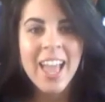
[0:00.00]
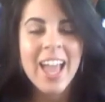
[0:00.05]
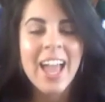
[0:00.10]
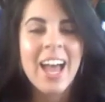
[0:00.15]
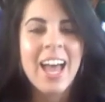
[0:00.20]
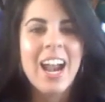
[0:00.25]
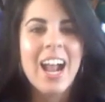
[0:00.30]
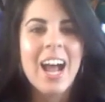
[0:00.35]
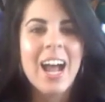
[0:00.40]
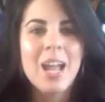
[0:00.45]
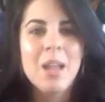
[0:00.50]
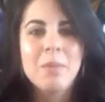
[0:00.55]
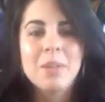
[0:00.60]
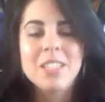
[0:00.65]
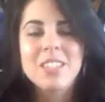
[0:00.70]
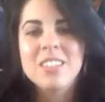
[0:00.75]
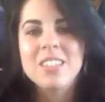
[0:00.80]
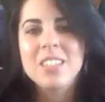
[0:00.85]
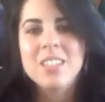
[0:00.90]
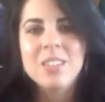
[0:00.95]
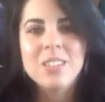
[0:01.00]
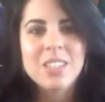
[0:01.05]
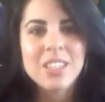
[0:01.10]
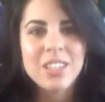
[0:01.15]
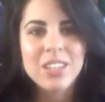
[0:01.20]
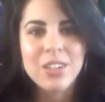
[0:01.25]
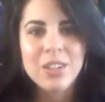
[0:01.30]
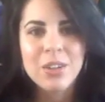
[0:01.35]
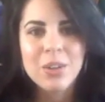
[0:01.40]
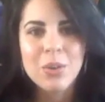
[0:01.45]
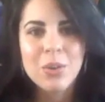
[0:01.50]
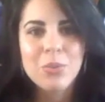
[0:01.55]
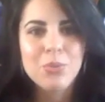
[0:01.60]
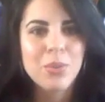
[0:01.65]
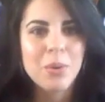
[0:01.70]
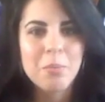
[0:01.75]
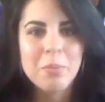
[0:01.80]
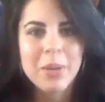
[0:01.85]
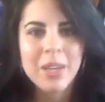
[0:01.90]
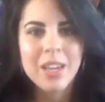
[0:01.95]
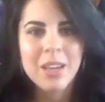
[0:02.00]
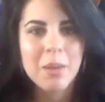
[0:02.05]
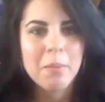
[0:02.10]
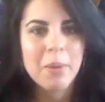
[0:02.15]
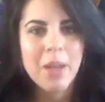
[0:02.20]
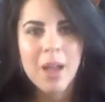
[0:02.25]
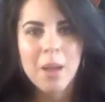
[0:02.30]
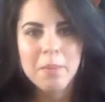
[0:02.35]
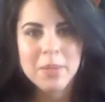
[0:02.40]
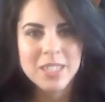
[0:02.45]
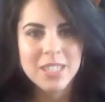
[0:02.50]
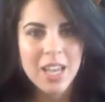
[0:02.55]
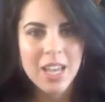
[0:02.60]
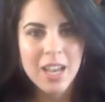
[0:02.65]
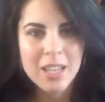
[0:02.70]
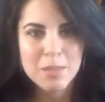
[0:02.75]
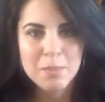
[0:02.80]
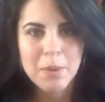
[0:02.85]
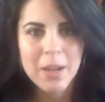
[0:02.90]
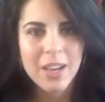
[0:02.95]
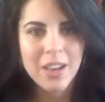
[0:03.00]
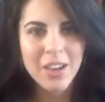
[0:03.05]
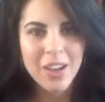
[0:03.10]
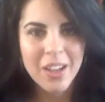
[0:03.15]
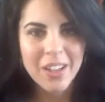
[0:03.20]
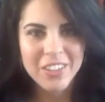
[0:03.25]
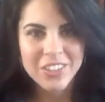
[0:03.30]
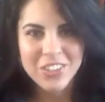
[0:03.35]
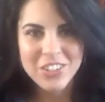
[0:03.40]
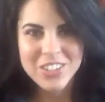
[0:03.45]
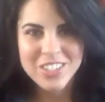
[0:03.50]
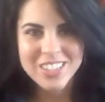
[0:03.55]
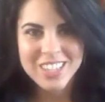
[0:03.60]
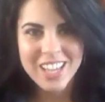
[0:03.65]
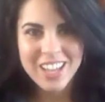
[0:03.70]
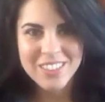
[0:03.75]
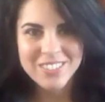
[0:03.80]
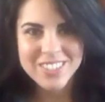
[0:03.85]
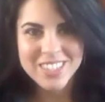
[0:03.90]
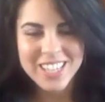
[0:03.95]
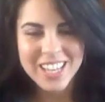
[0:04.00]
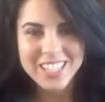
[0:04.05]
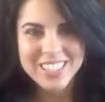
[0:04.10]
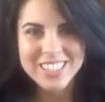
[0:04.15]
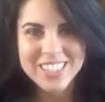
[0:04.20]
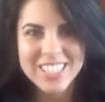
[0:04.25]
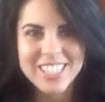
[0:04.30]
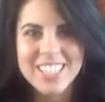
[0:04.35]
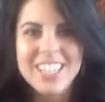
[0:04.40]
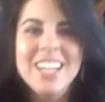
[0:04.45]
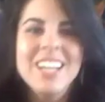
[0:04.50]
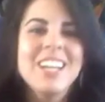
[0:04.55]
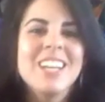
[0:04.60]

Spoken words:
and I am excusing you from being a pompous ass by calling yourself sexy.